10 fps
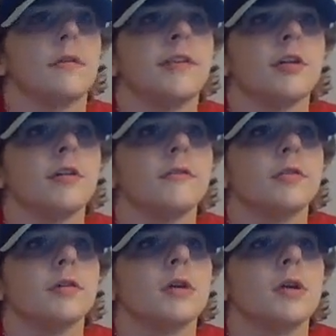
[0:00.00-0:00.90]

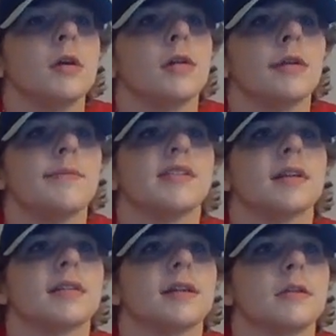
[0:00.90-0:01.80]
Vancouver. Clem
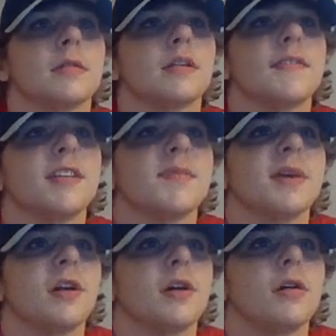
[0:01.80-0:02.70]
selected
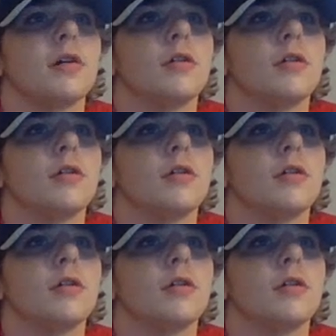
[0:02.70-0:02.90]
defenseman